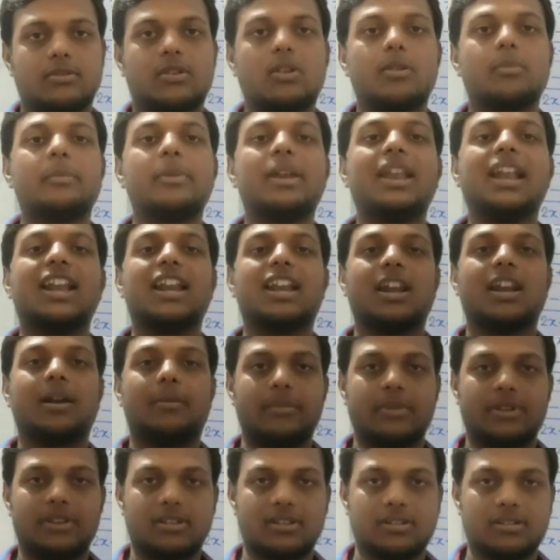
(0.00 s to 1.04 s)
or middle term
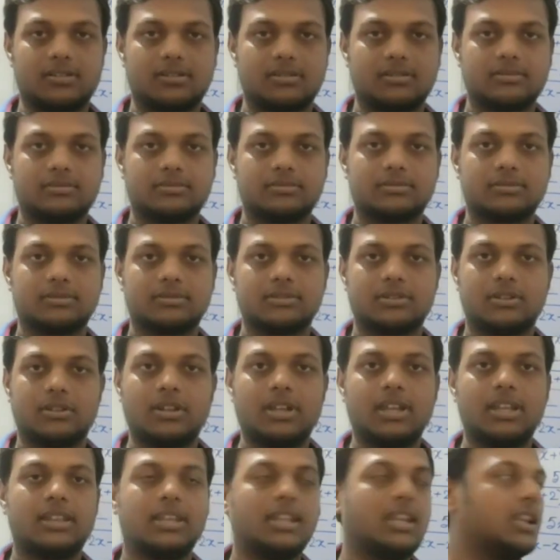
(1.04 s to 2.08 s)
method.
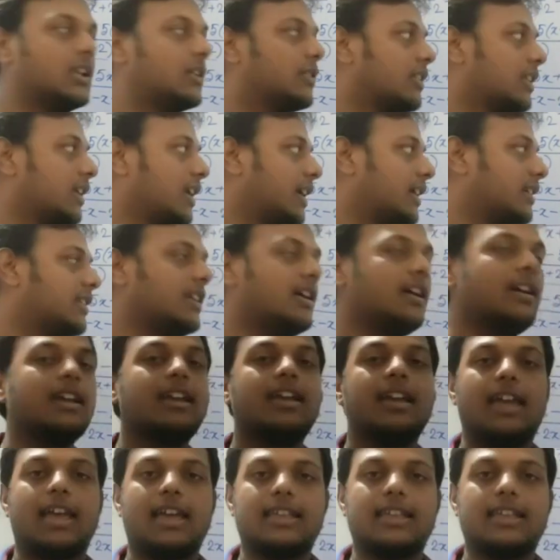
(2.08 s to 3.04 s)
Okay, then you will get the